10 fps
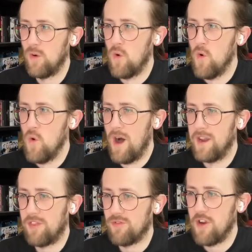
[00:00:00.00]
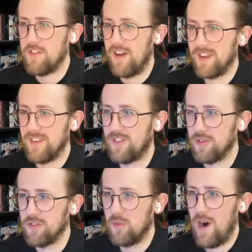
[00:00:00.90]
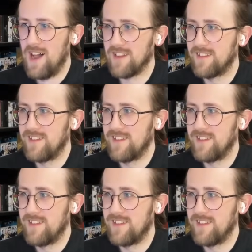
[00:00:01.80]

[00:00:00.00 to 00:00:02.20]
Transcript: Oh, and it throws out insults while it's